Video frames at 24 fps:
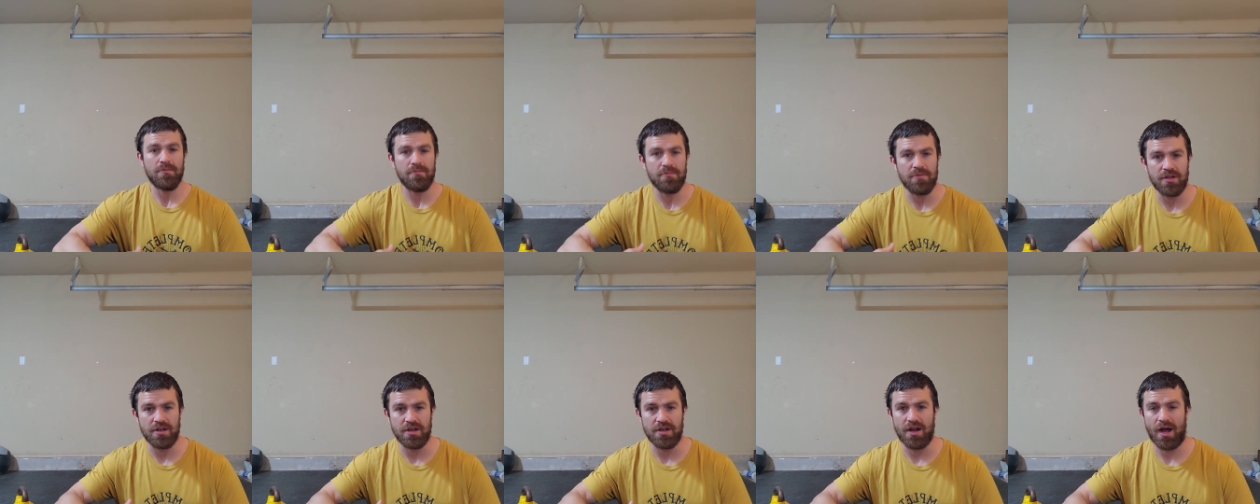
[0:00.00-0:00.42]

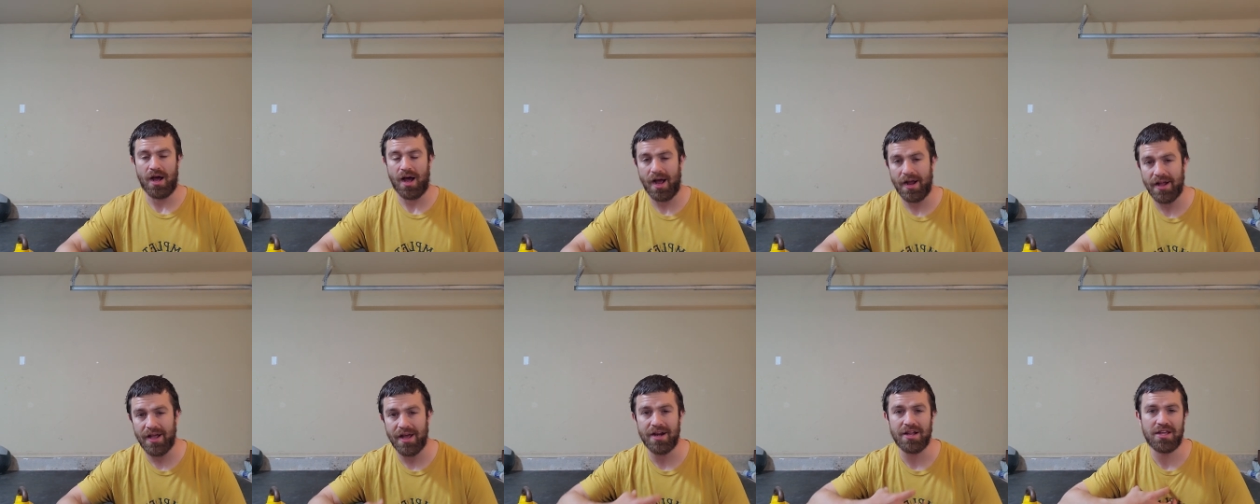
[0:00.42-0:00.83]
Meaning
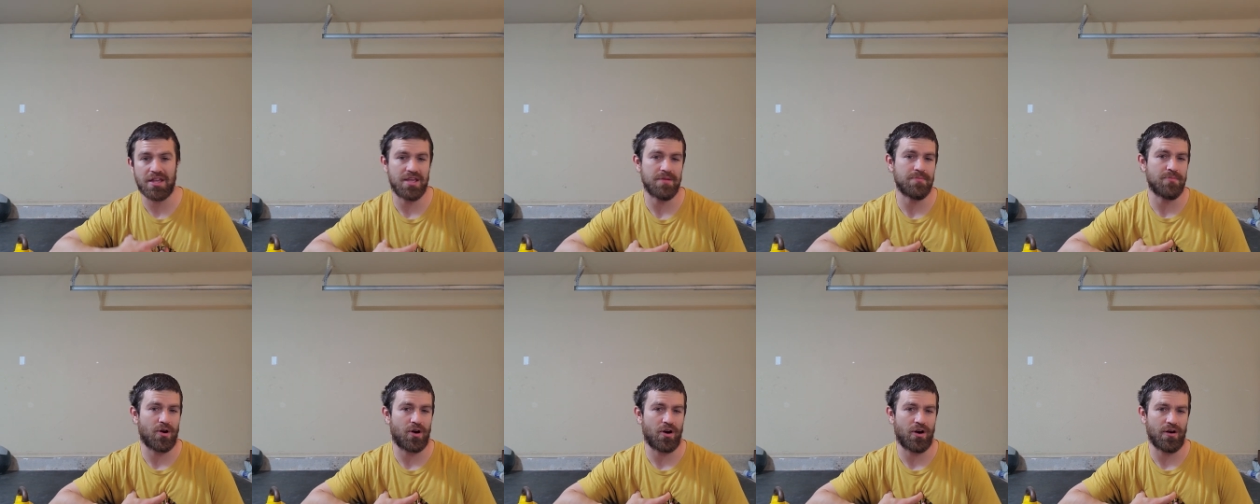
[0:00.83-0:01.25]
I got to
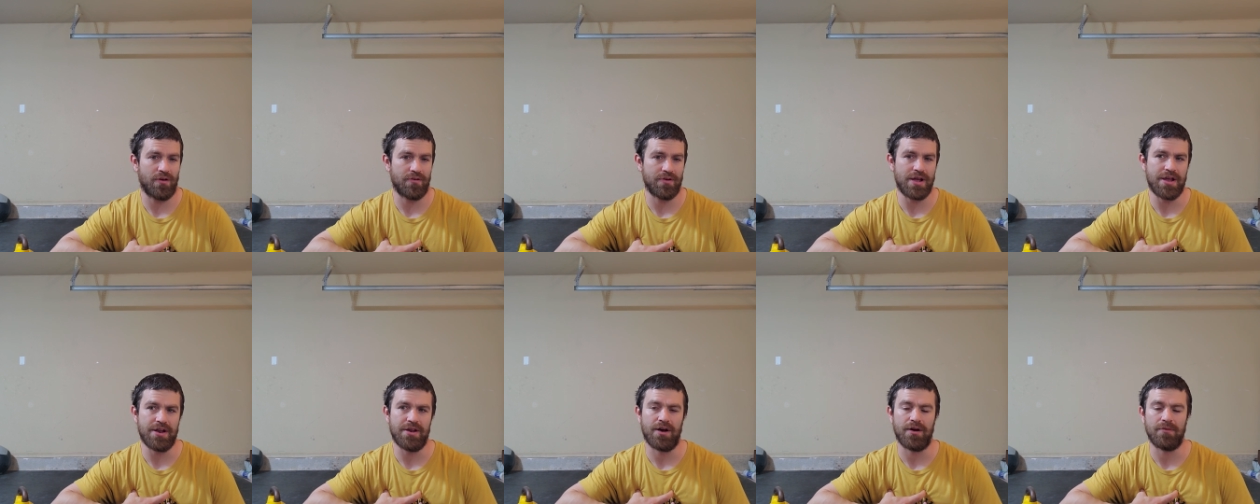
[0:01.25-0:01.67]
keep my heart
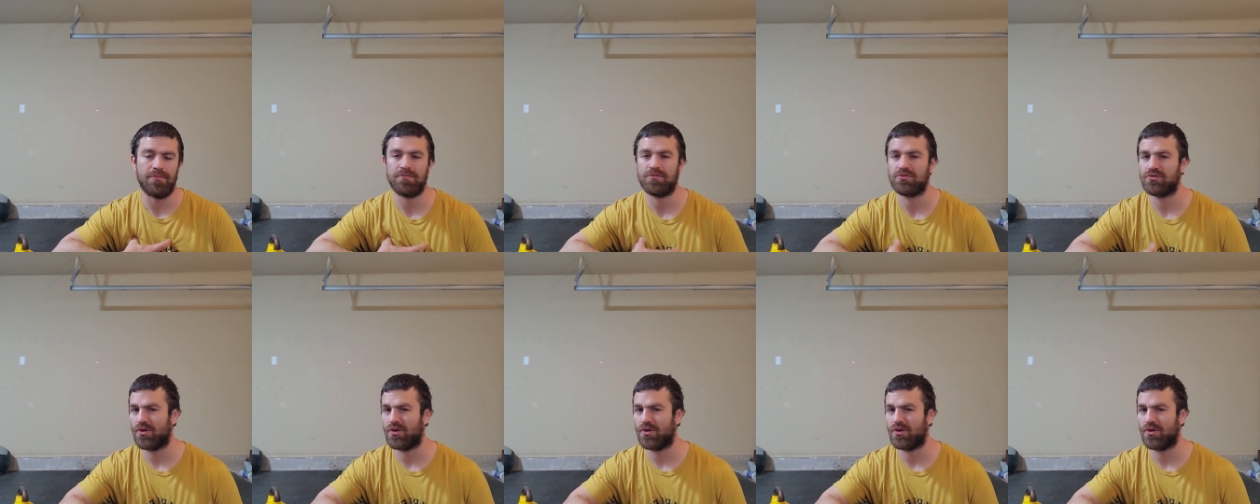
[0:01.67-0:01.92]
rate up.